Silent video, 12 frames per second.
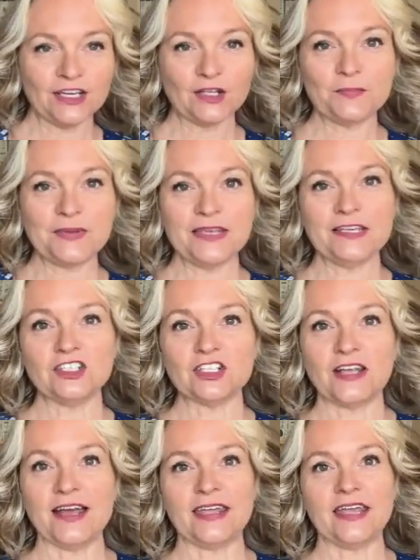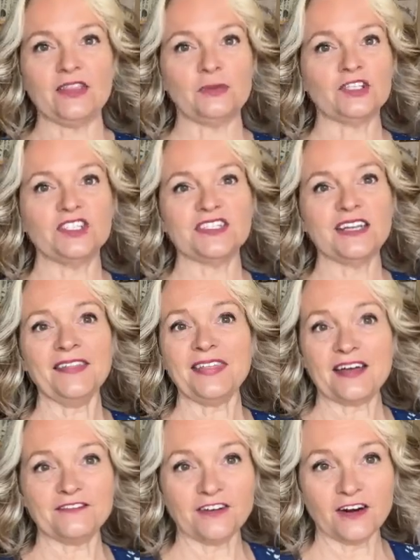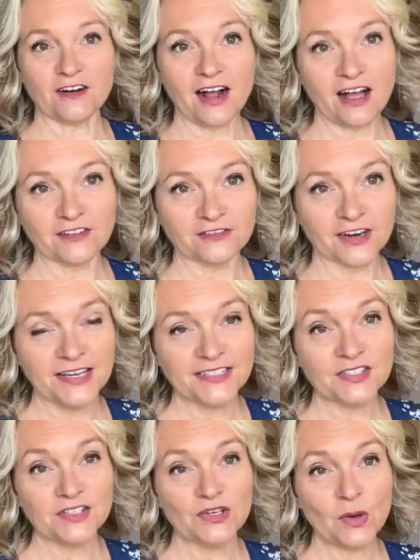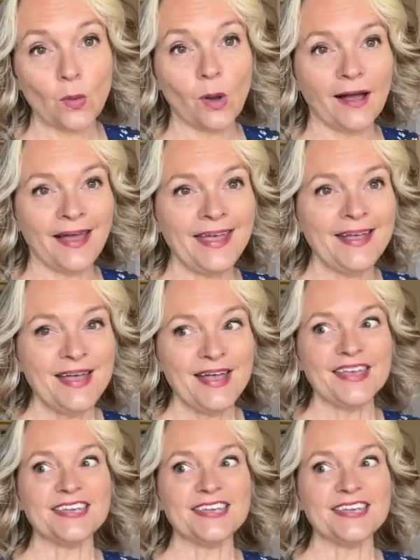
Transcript: It'll be July 8th, which is not that far off, right? So you know why?